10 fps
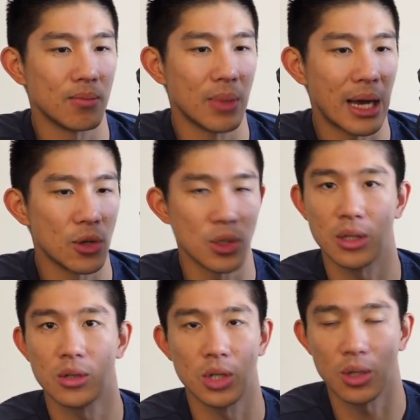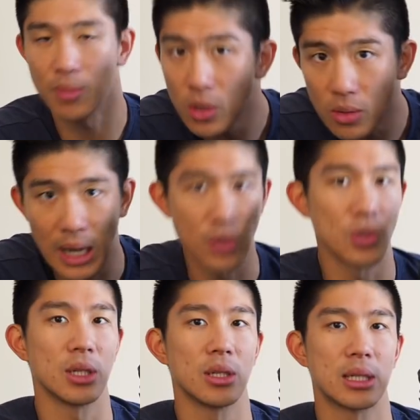I use it to commute. I
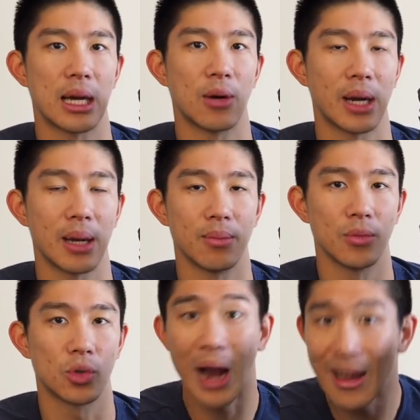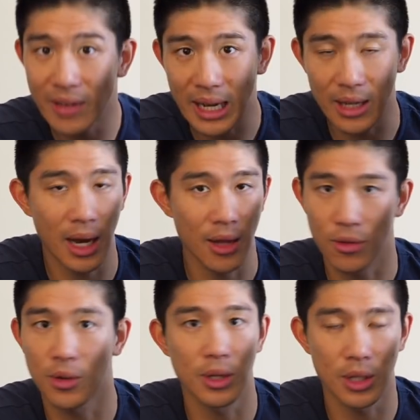use it when I'm driving. I
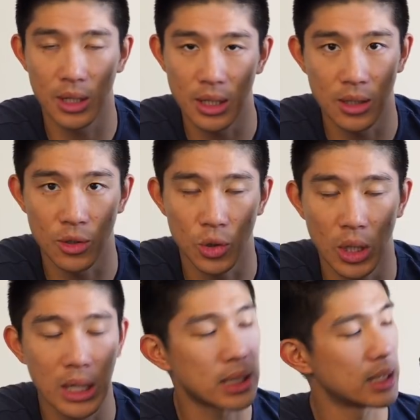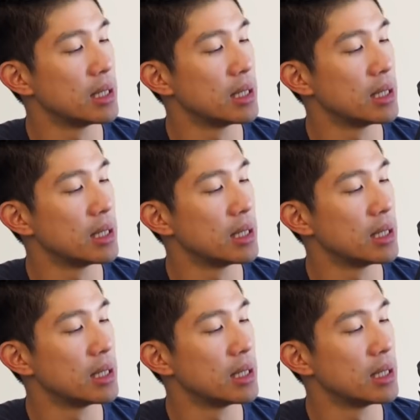throw it in the trunk.